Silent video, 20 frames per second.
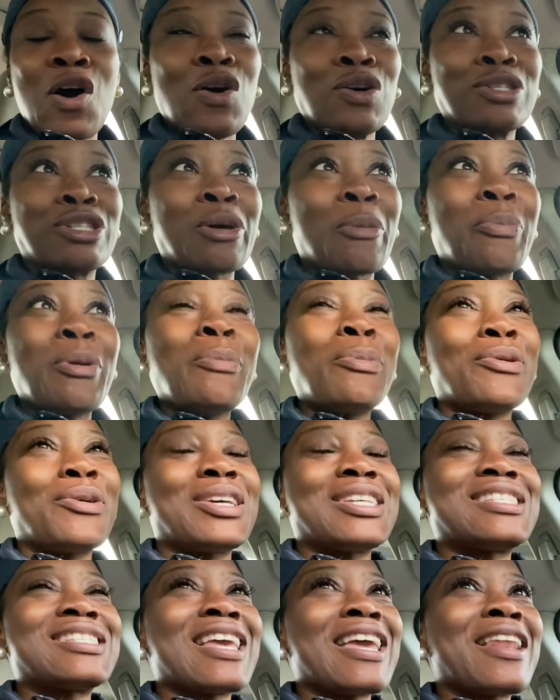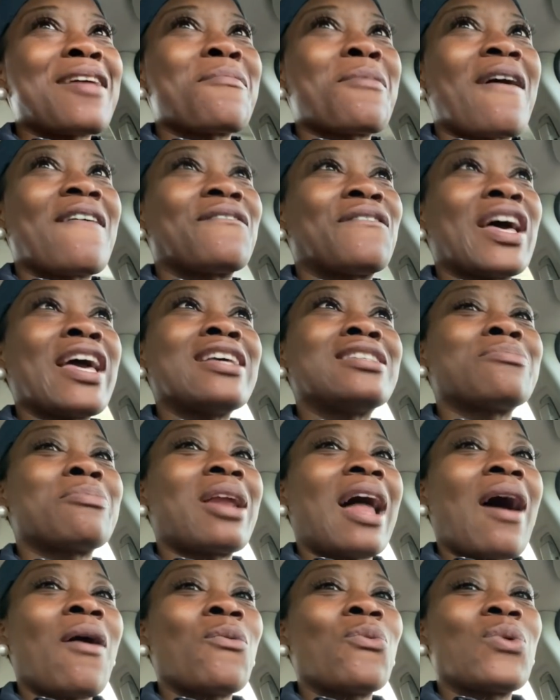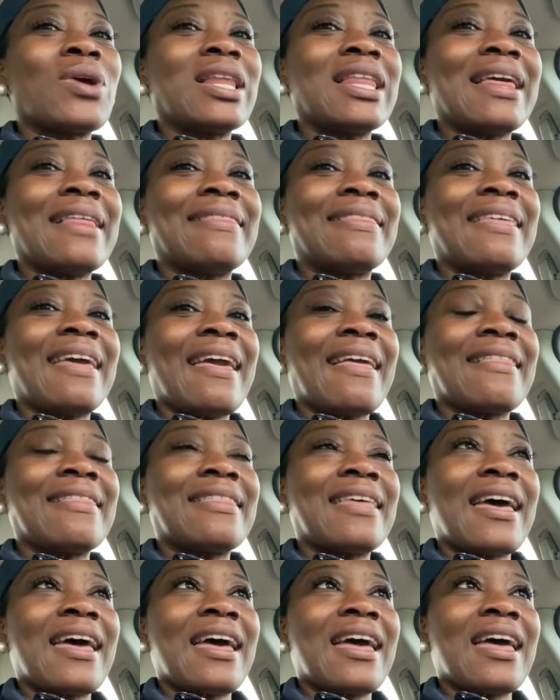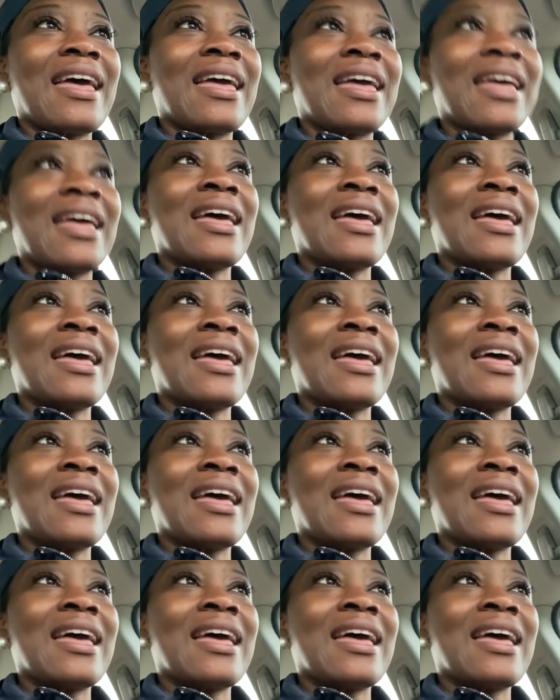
on so people can see it in my face. But I really think that